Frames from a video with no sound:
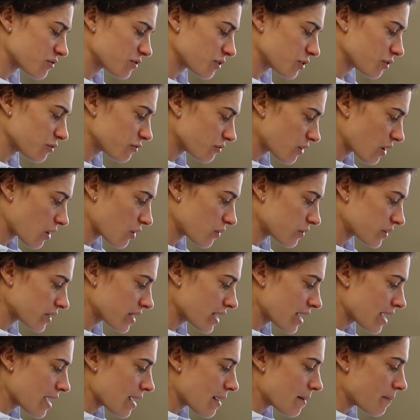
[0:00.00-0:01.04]
for your
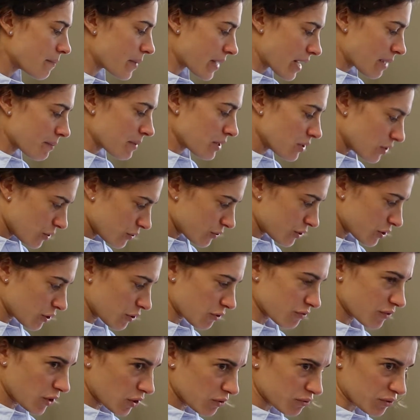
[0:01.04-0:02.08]
phone, but I mean, using your
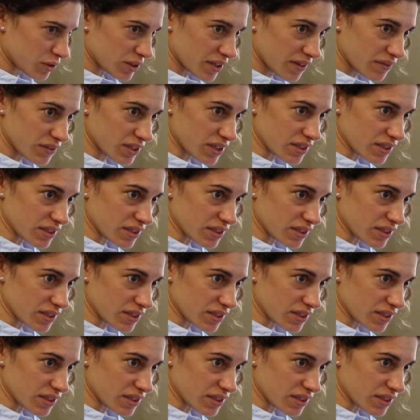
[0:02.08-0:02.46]
phone for Lyft